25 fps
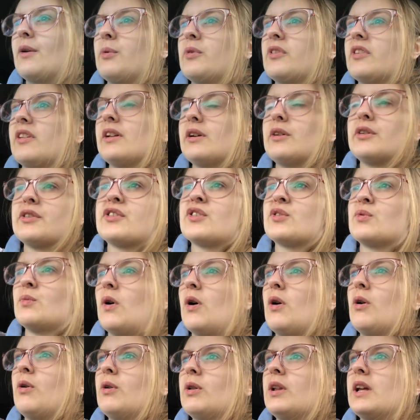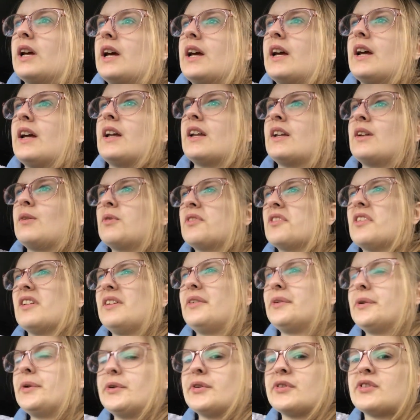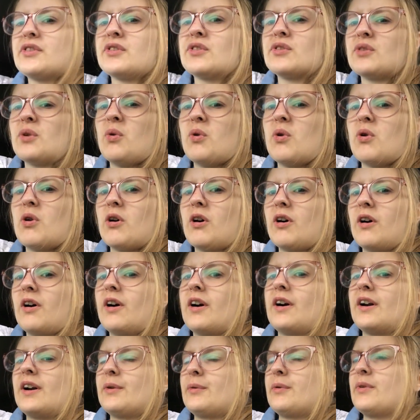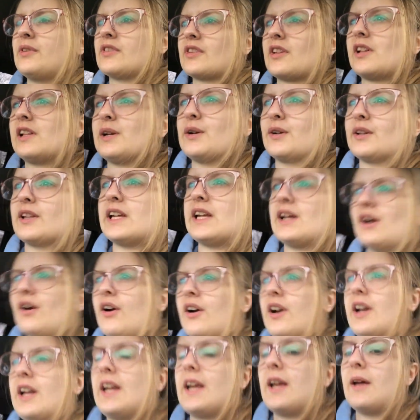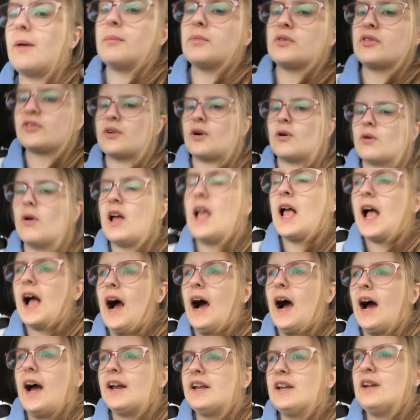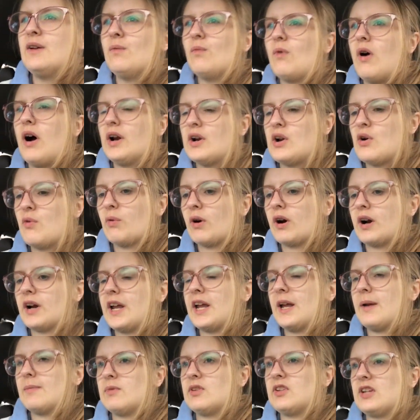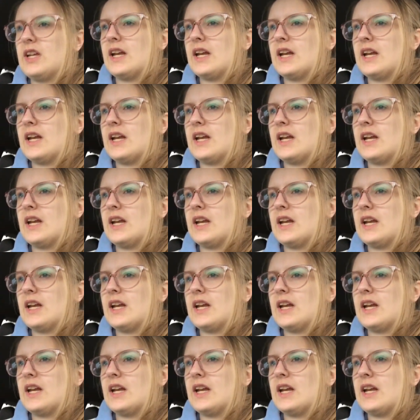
It was a little swollen, he was a little sore, it was clearly hurting him, so I didn't want to work him